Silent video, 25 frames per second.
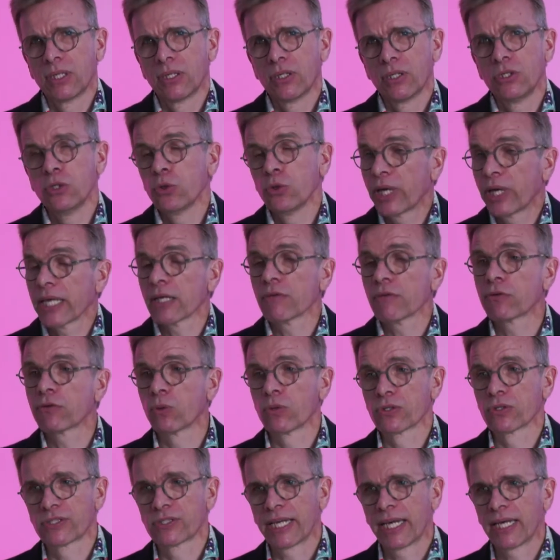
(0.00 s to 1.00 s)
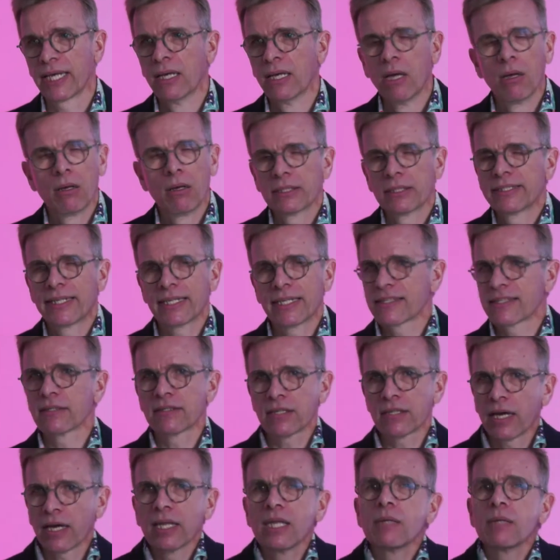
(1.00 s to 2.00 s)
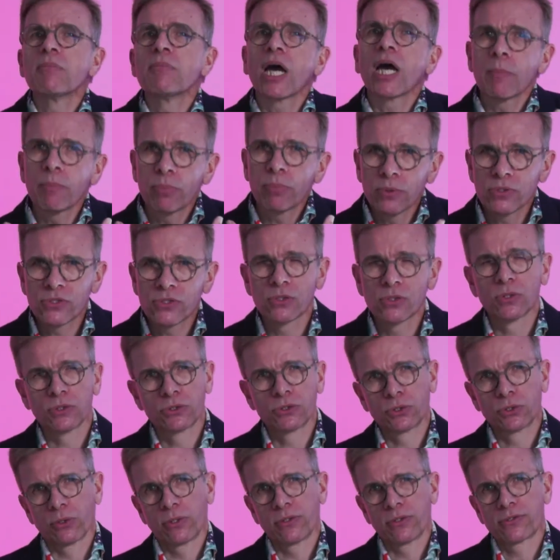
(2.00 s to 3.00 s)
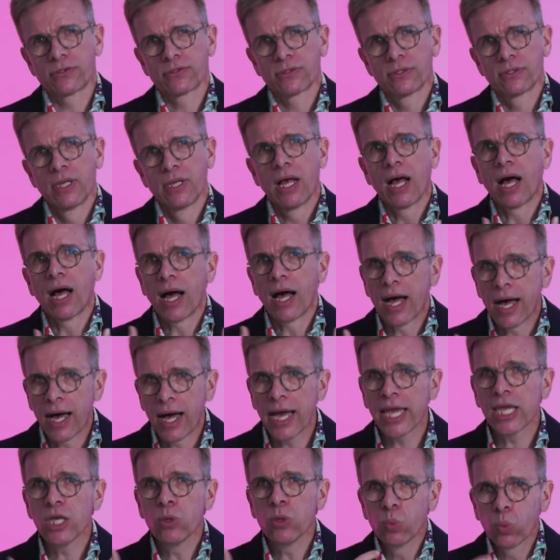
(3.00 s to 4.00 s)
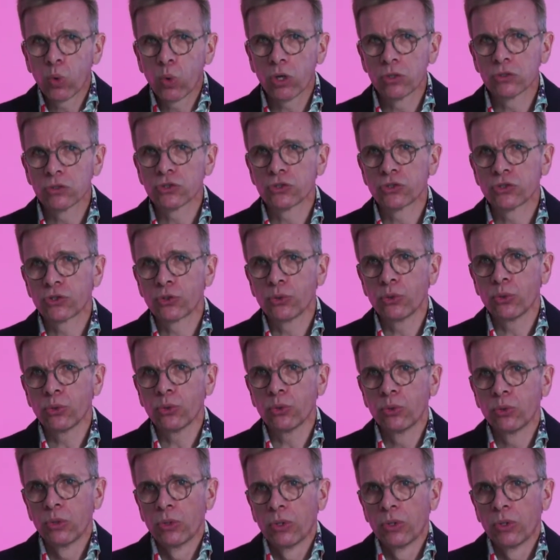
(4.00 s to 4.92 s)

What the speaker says: You can, of course, say, that's entirely my personal choice. I want to